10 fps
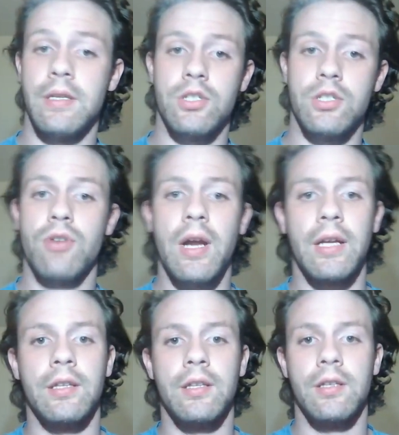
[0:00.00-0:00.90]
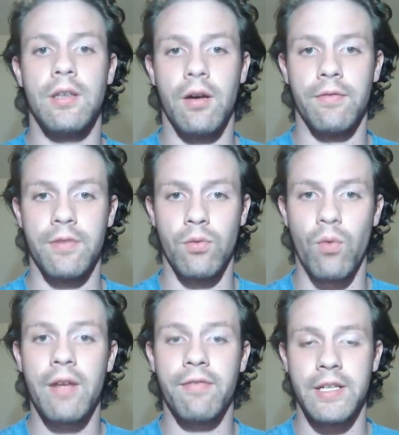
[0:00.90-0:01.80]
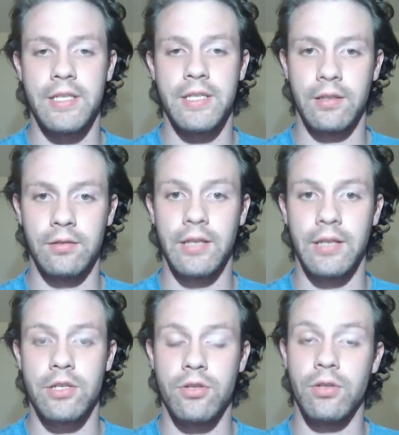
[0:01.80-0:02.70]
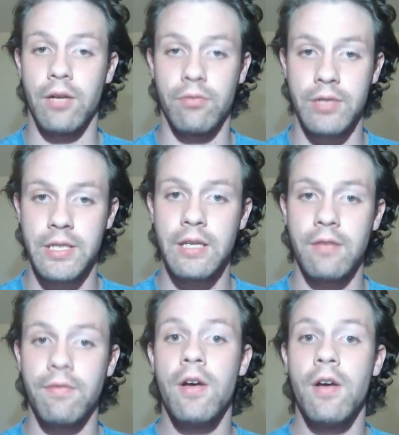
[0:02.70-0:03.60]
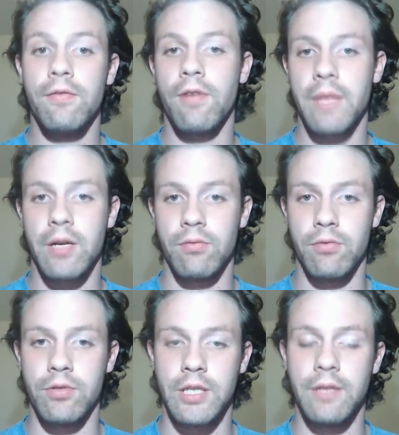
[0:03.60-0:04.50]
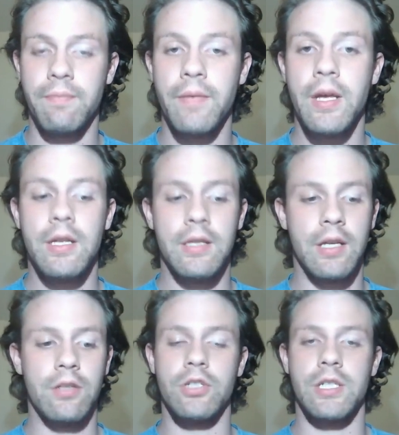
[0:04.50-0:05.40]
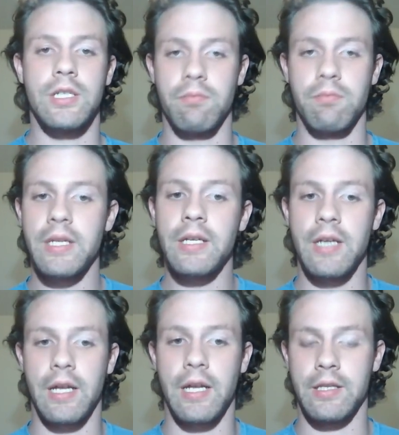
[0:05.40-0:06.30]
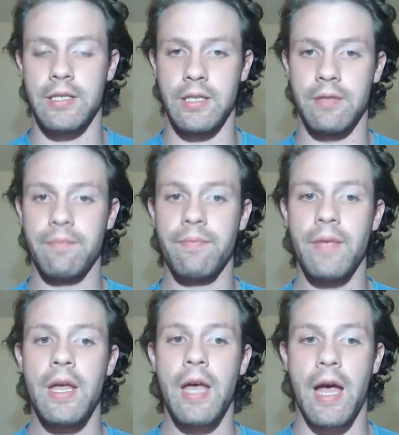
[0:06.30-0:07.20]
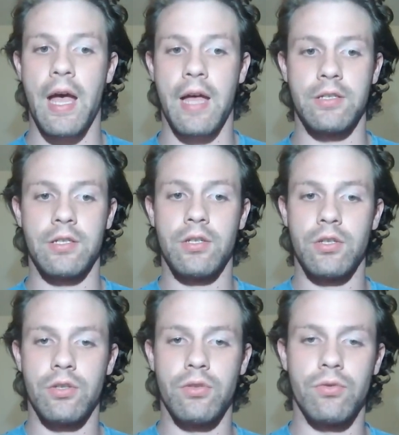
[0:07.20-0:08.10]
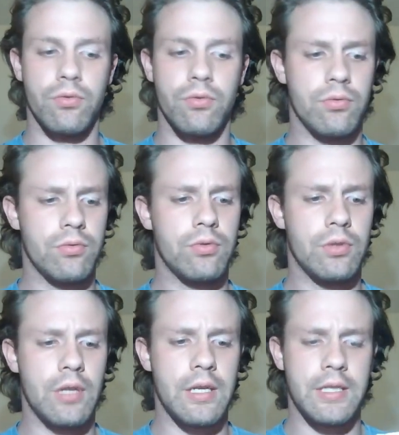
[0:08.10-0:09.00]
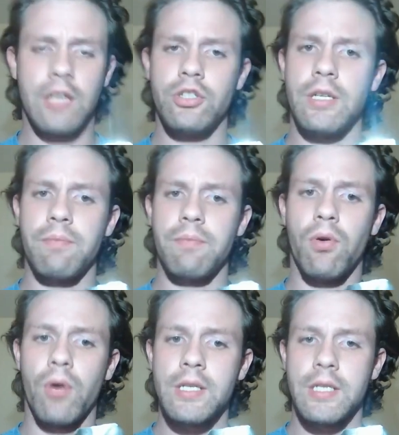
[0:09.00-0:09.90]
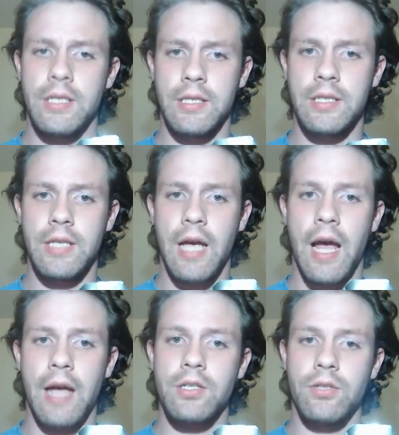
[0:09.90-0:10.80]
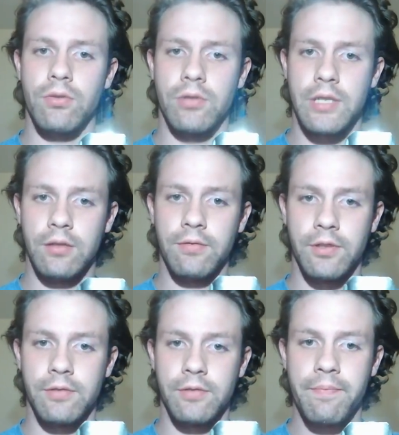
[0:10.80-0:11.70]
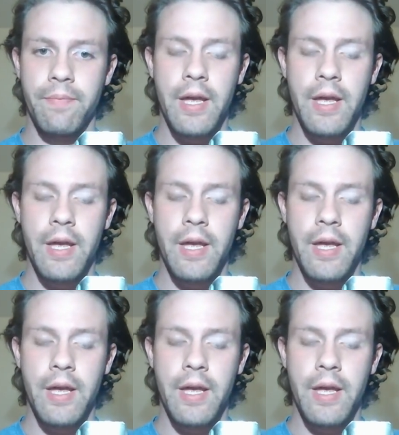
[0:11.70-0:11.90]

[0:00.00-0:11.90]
strength of the Wi-Fi signal that you can receive from that router. Then you just simply connect this in and you essentially point it at your cell phone.